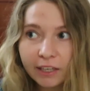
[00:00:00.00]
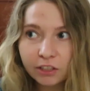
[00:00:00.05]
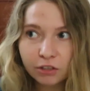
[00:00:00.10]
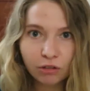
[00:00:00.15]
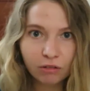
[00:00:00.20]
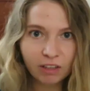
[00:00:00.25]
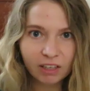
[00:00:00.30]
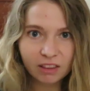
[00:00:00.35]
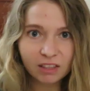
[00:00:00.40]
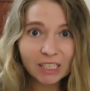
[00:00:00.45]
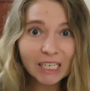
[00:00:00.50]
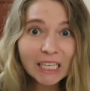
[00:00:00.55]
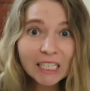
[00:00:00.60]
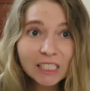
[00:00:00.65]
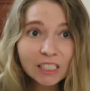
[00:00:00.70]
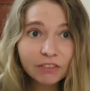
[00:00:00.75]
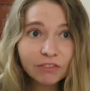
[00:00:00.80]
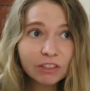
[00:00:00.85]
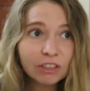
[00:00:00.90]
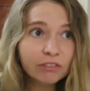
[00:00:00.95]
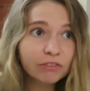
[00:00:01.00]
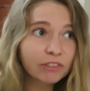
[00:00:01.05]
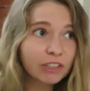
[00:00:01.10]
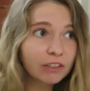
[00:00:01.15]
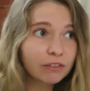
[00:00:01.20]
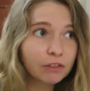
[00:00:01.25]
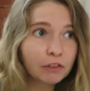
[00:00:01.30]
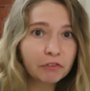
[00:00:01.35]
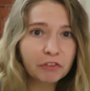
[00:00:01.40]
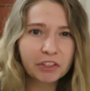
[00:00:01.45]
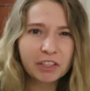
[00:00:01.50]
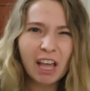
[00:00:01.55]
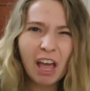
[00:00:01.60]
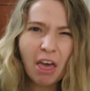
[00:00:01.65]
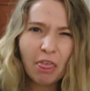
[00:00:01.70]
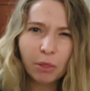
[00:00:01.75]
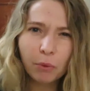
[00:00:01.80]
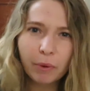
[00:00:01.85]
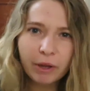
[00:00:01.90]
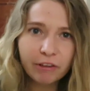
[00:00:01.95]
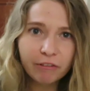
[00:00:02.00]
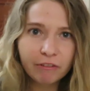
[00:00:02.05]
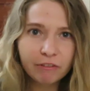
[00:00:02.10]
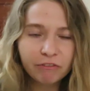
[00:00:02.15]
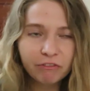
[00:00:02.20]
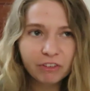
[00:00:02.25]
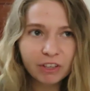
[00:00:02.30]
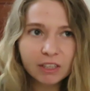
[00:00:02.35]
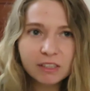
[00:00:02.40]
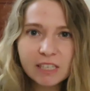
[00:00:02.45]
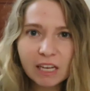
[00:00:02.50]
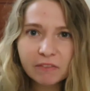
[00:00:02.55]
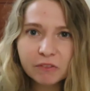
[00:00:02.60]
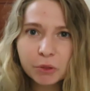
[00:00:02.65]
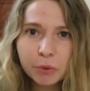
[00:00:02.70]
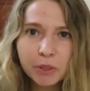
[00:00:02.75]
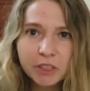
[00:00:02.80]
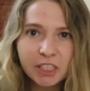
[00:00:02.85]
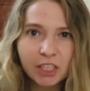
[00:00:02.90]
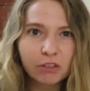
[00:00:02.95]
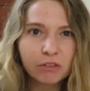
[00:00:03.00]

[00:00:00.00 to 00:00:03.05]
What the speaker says: I don't like the taste of it, the flavor of it, the way it feels afterwards.